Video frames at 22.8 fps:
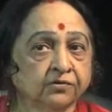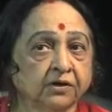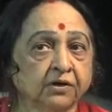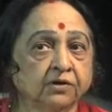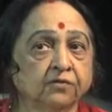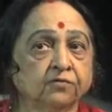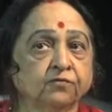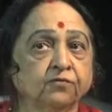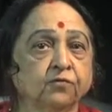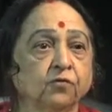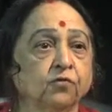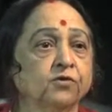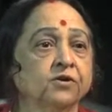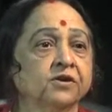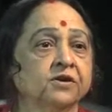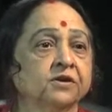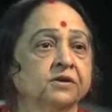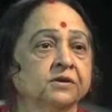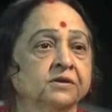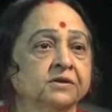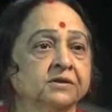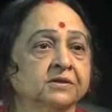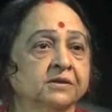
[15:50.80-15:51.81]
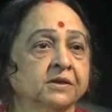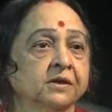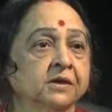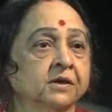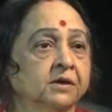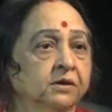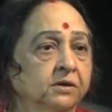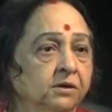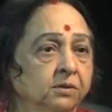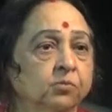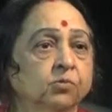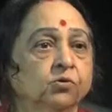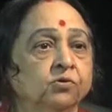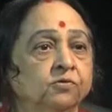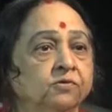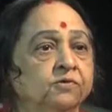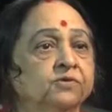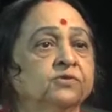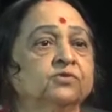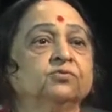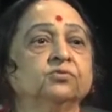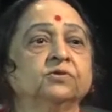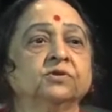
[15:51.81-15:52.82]
in 4 years, the board
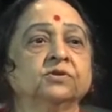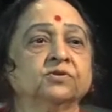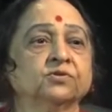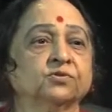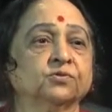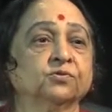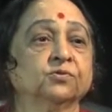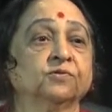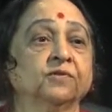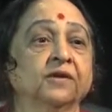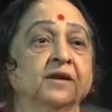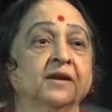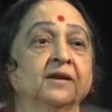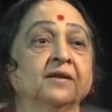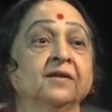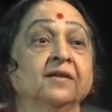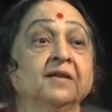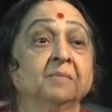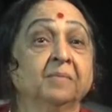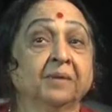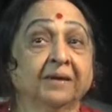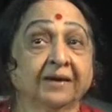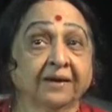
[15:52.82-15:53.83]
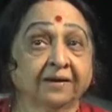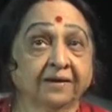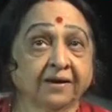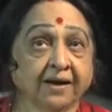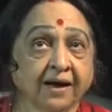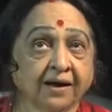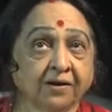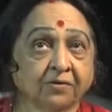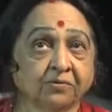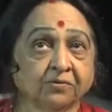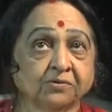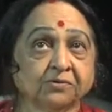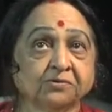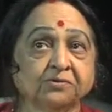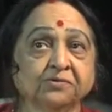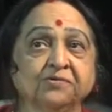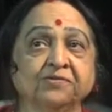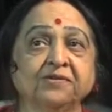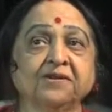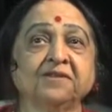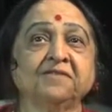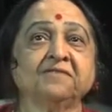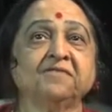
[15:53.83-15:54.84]
was doing so well. But I also
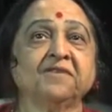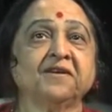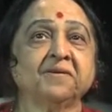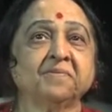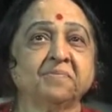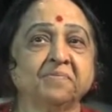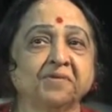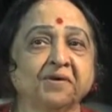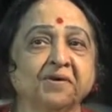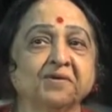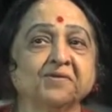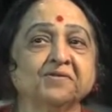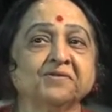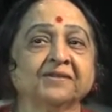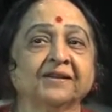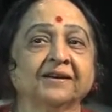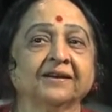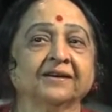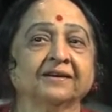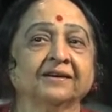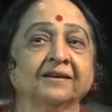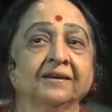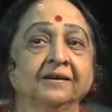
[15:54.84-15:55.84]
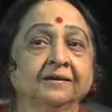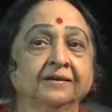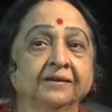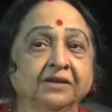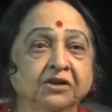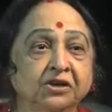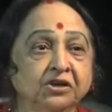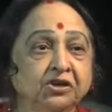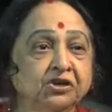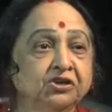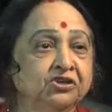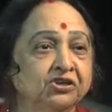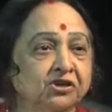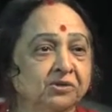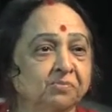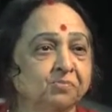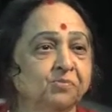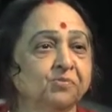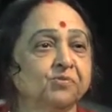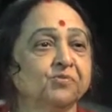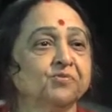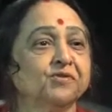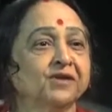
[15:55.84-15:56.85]
feel very proud that the initial
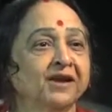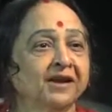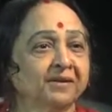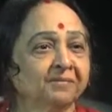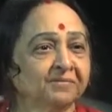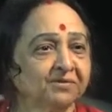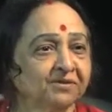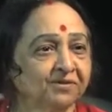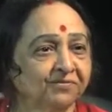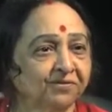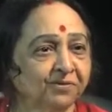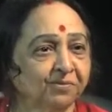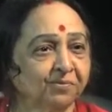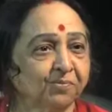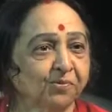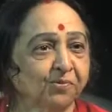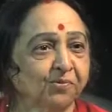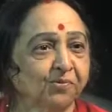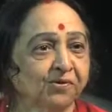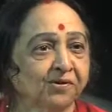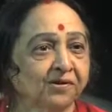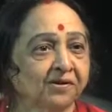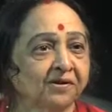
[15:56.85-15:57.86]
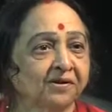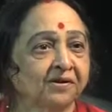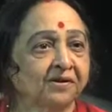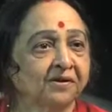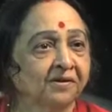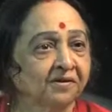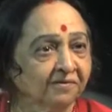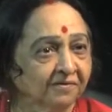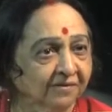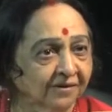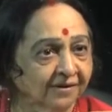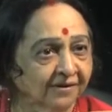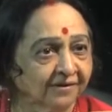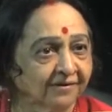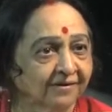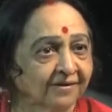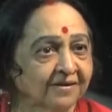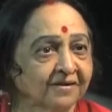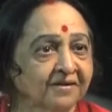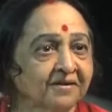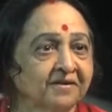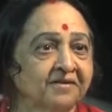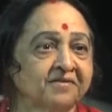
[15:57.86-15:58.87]
programs of the board
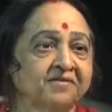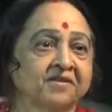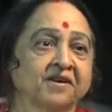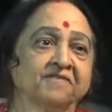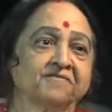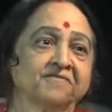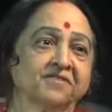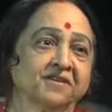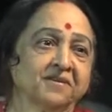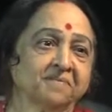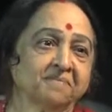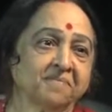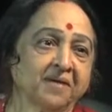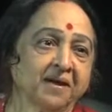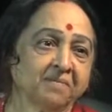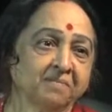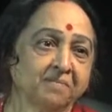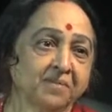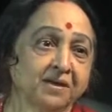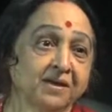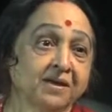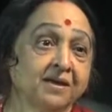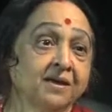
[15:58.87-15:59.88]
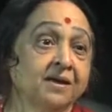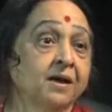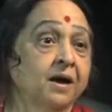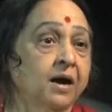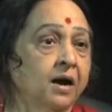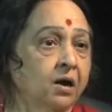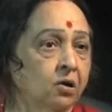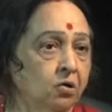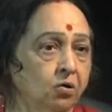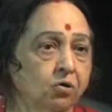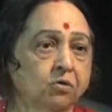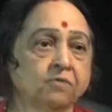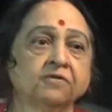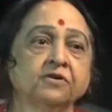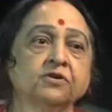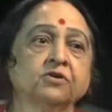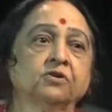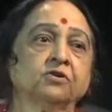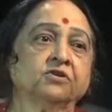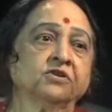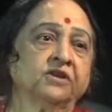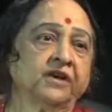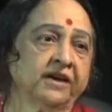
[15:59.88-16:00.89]
were drafted by me, along with
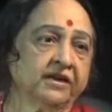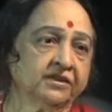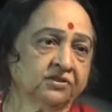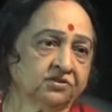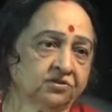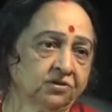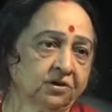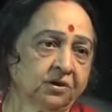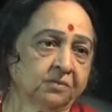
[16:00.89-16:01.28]
Dr. S.